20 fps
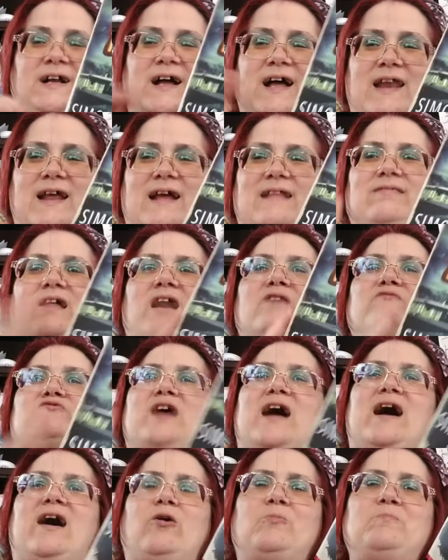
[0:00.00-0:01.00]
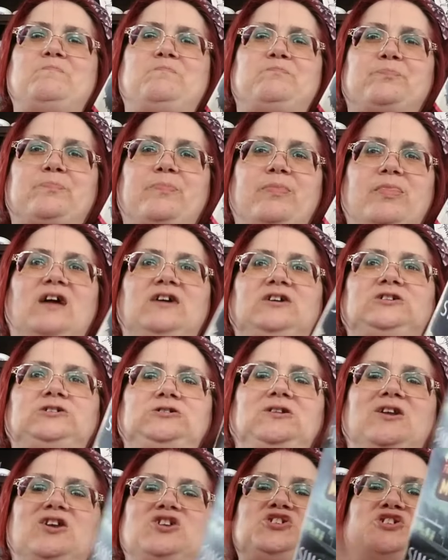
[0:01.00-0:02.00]
And I loved how
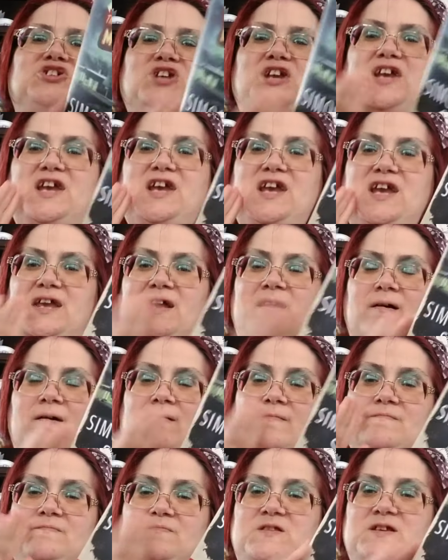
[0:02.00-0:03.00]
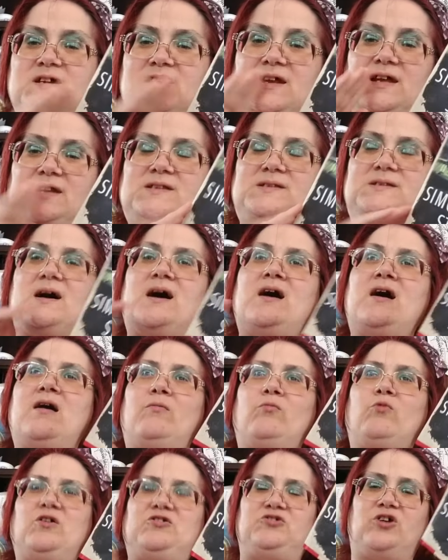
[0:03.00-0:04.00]
she didn't,
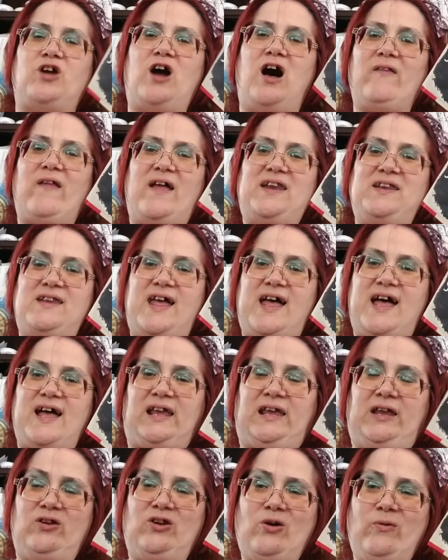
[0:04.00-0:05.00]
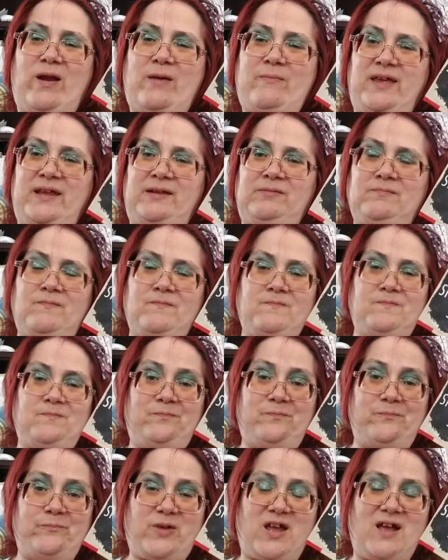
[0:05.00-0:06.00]
um, what you call it, Nick. You know what I mean?
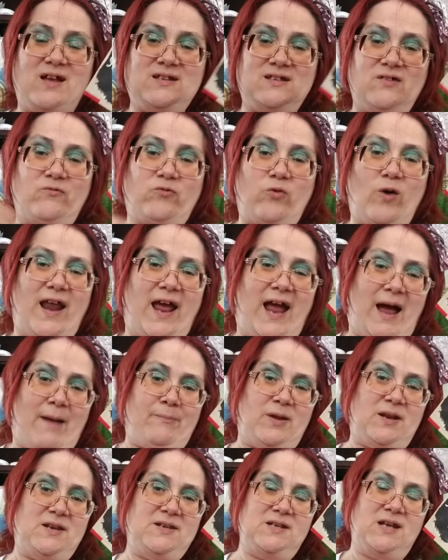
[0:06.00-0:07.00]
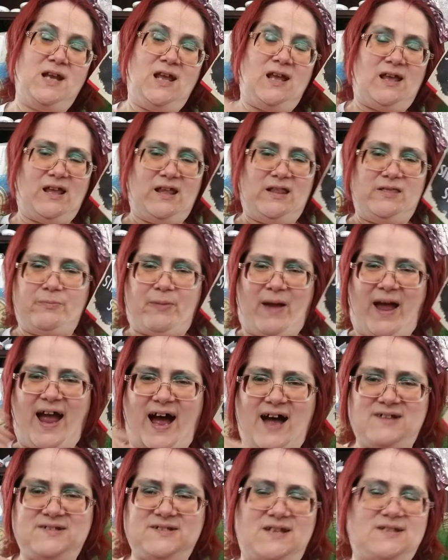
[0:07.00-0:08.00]
because of what happened in the
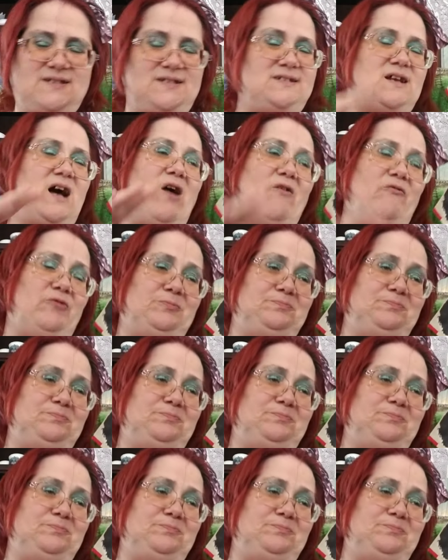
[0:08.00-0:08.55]
past and stuff.